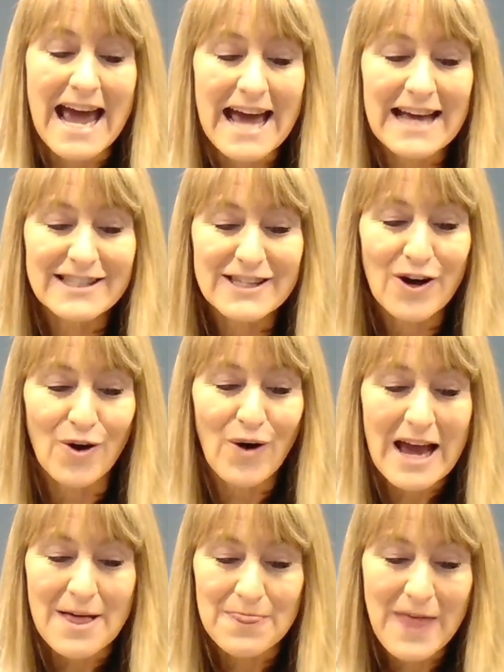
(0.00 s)
And so
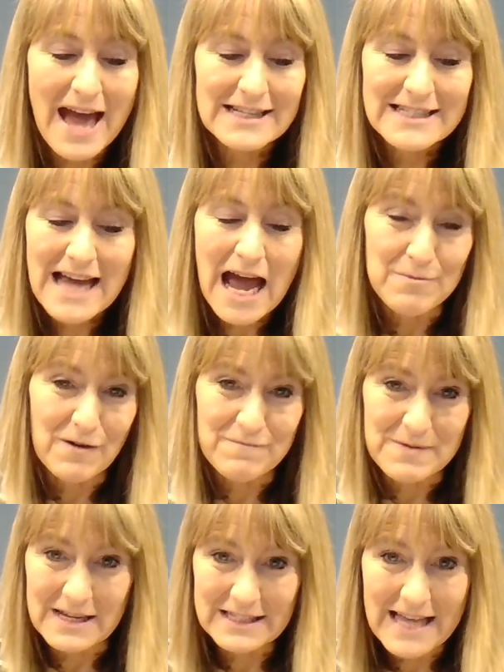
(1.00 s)
that time of
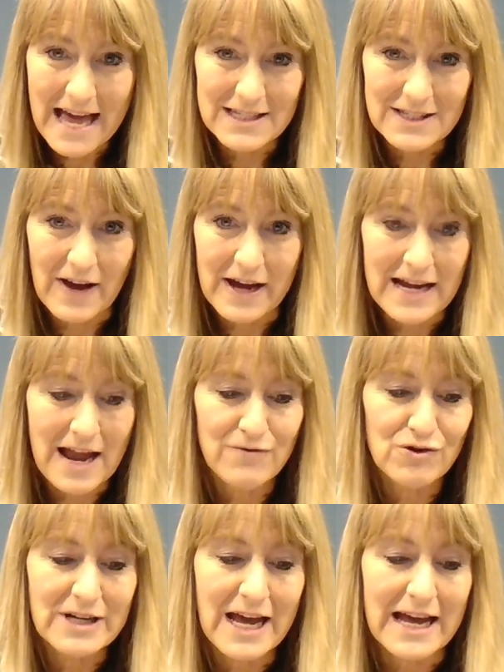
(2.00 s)
being satisfied
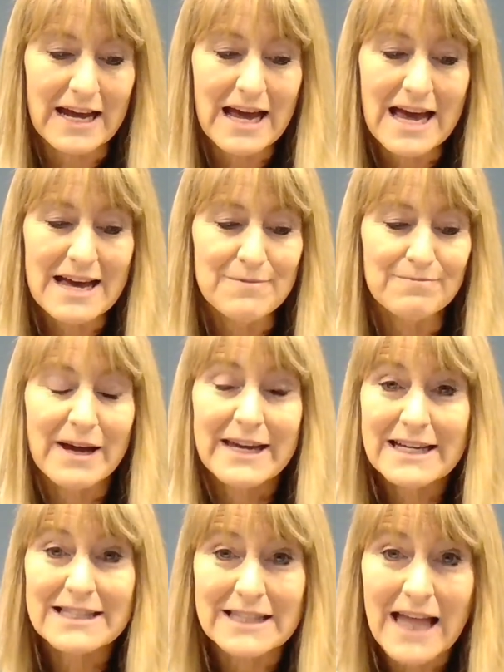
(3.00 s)
every day, my
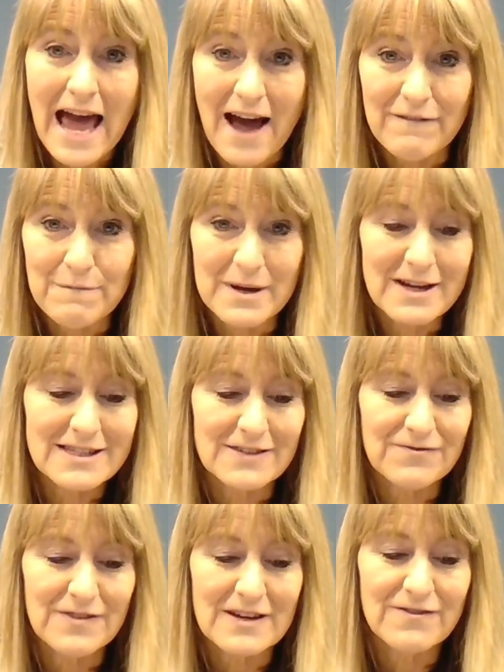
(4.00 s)
kids laugh because
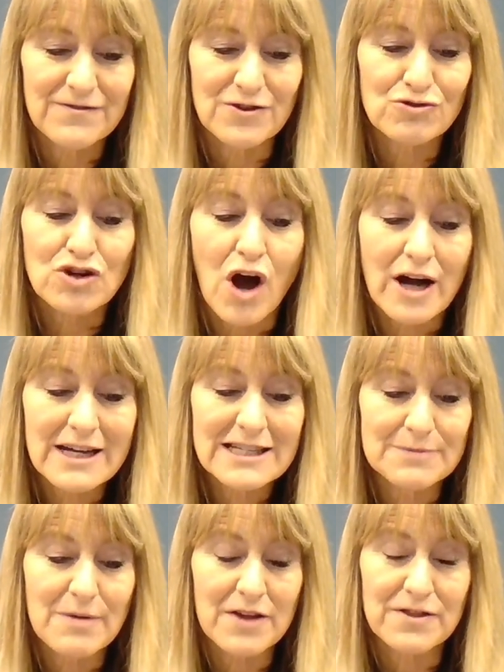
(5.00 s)
if they're talking
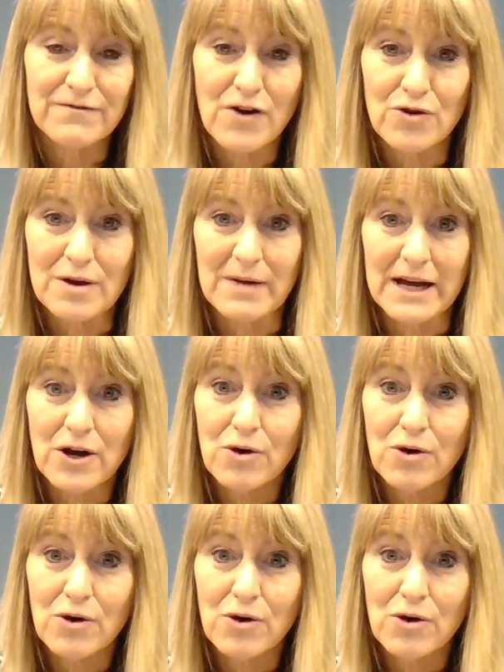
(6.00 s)
to me on the phone, I'm like,